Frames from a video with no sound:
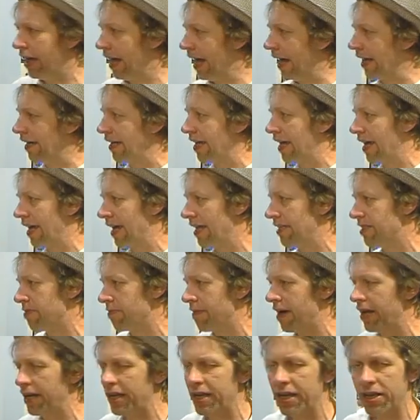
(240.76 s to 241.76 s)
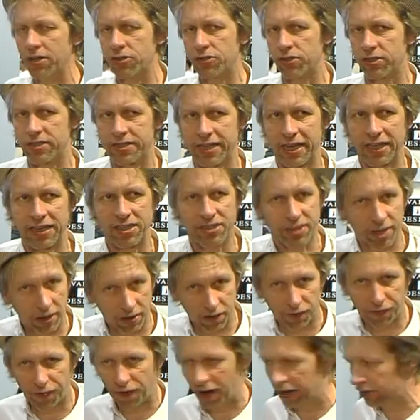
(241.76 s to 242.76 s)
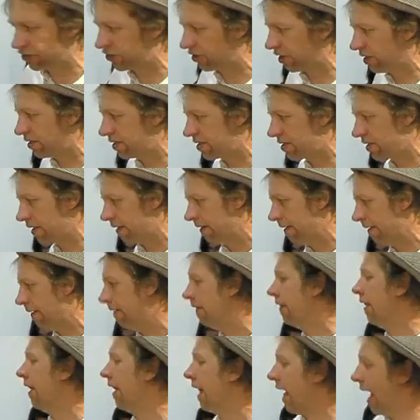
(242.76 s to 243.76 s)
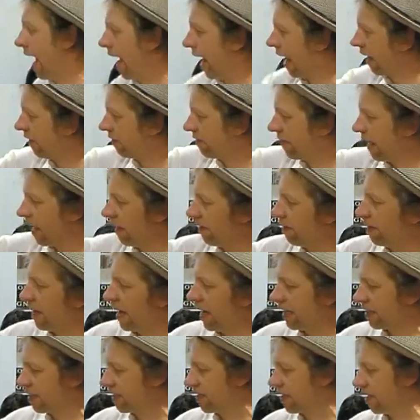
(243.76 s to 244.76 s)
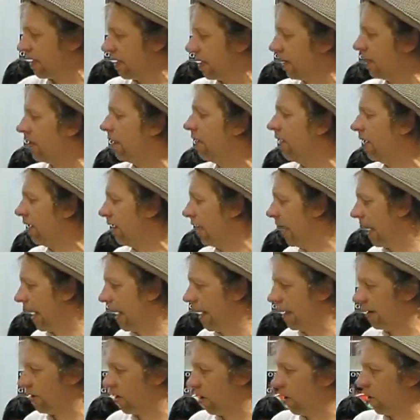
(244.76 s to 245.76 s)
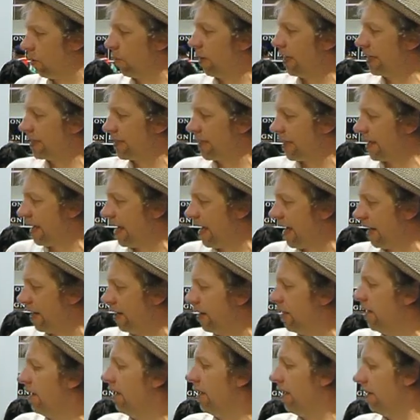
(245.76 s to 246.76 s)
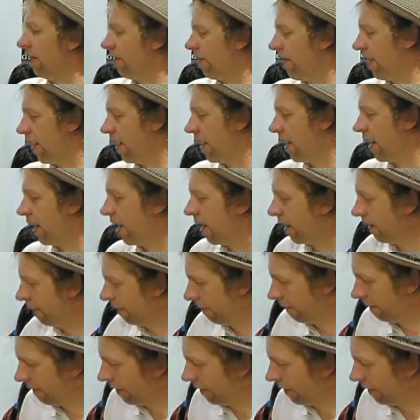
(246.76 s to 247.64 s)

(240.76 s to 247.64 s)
and has many interesting sync functions. And then there's still, and always again, the